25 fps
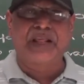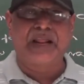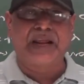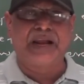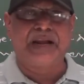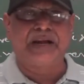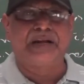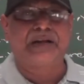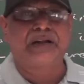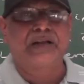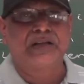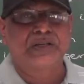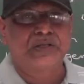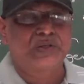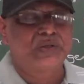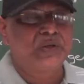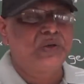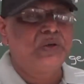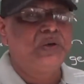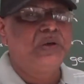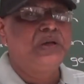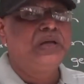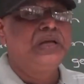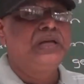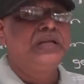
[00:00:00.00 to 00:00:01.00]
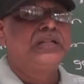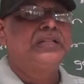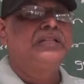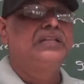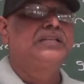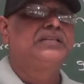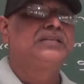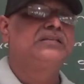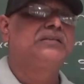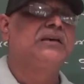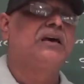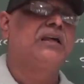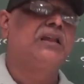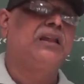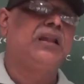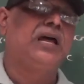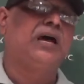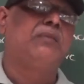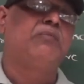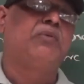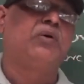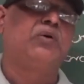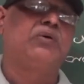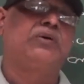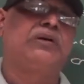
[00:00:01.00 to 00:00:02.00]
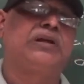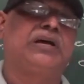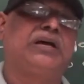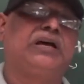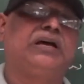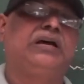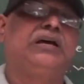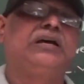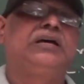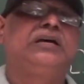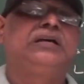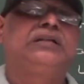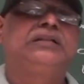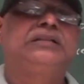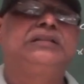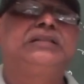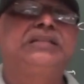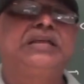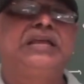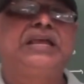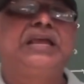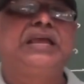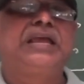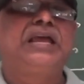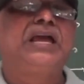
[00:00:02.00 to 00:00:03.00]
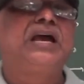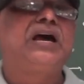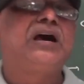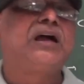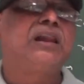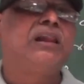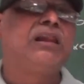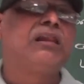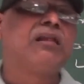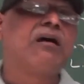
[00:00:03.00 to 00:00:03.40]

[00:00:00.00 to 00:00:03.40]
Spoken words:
Right. So this is all about the